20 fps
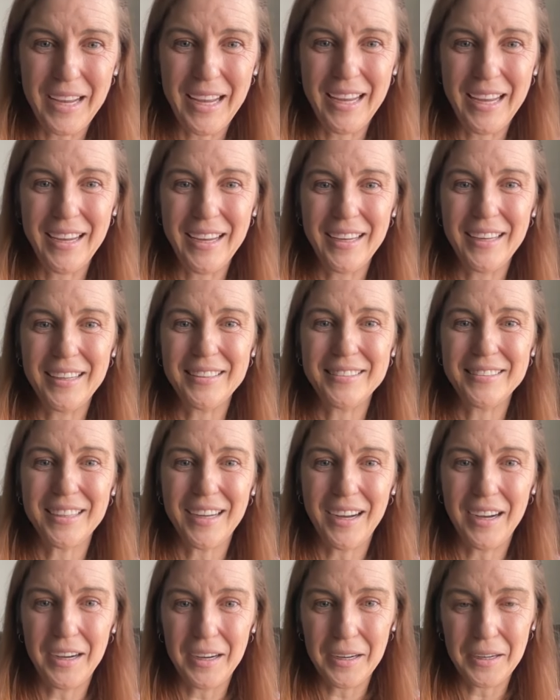and
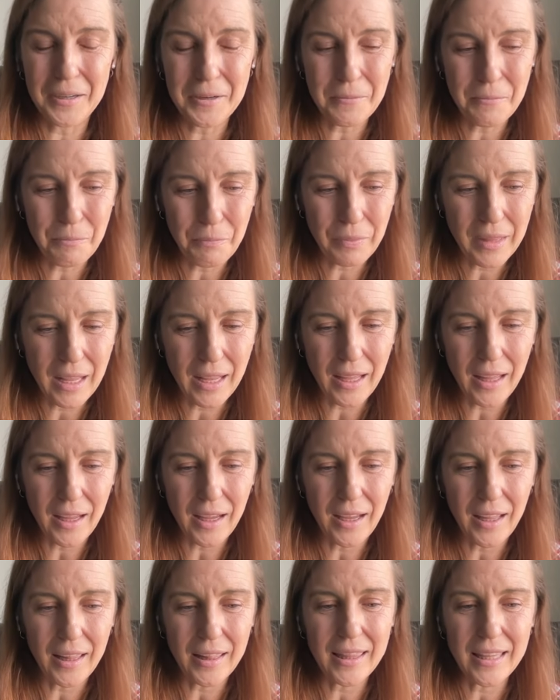um,
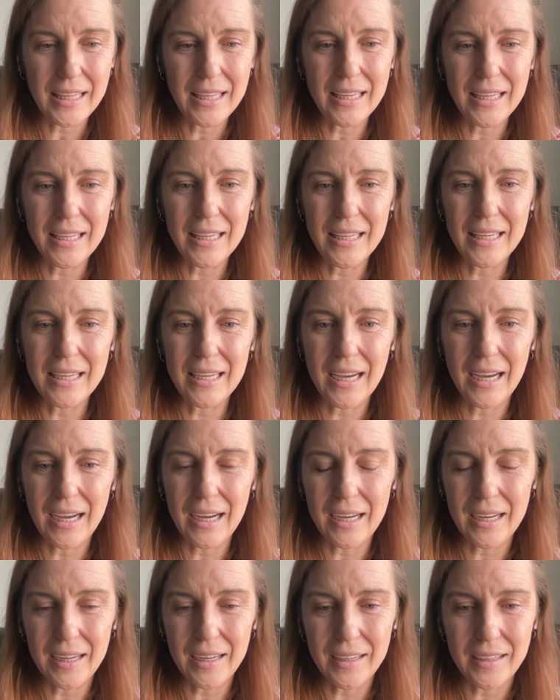the
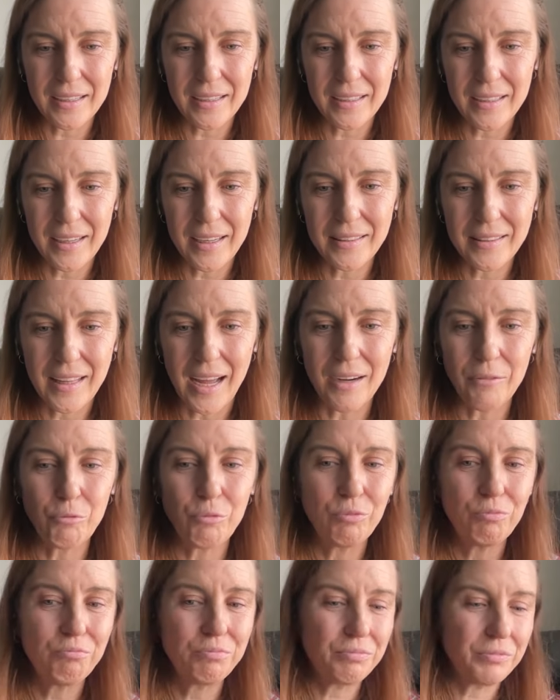uh, that
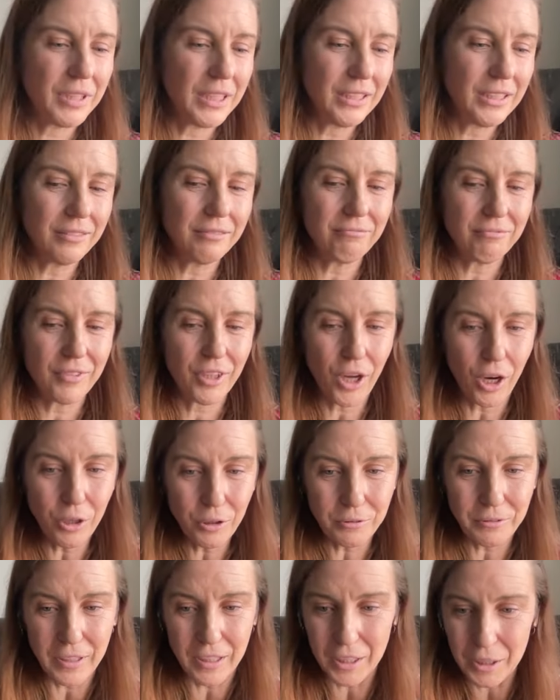didn't go
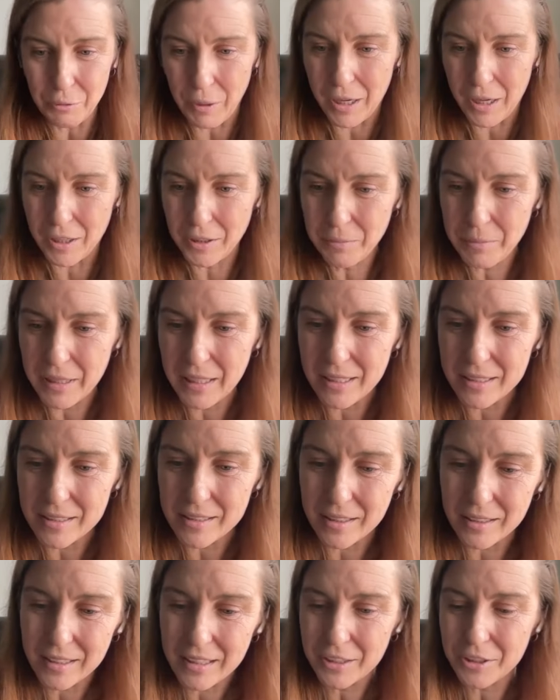very well because
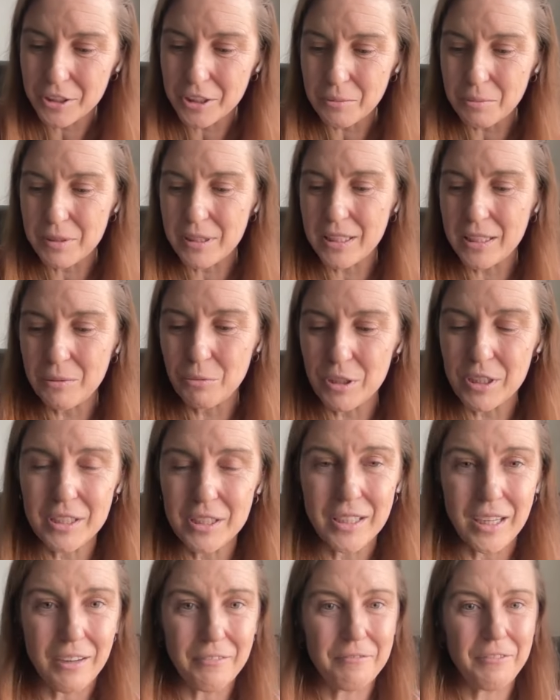the leadership team was
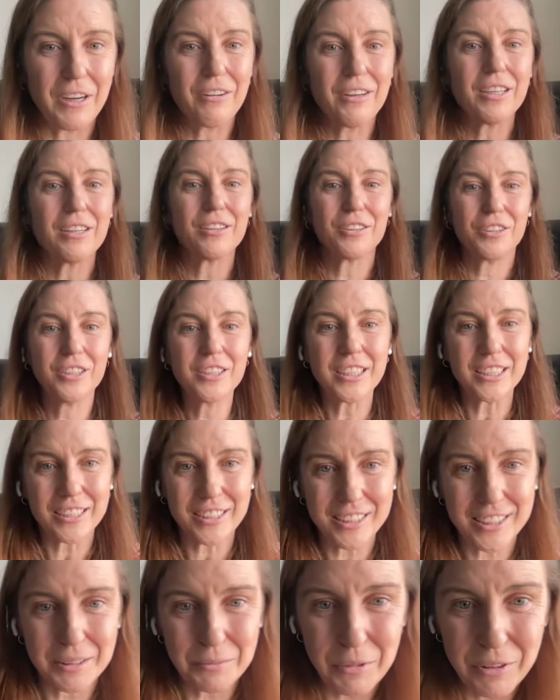very allergic
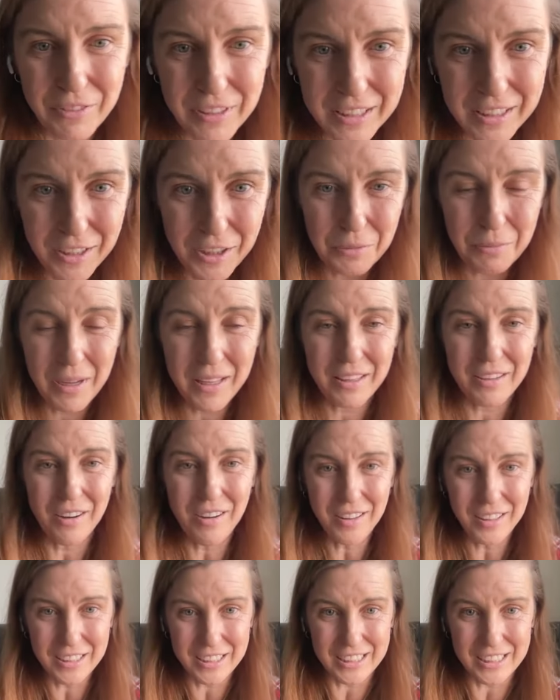to some of these other
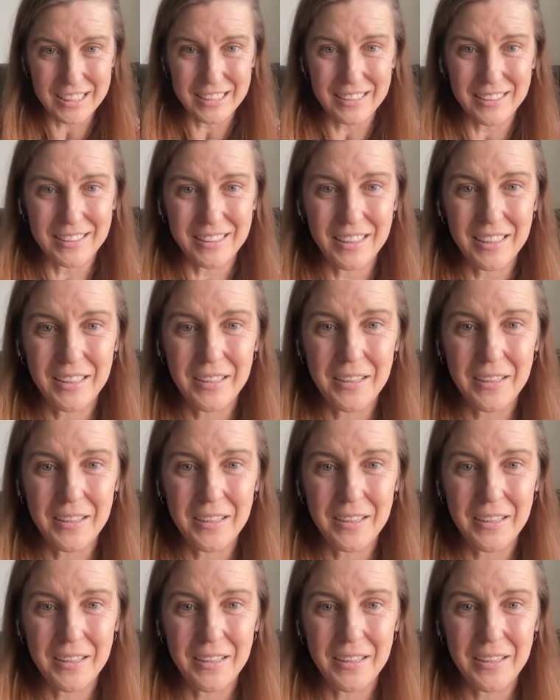methodologies,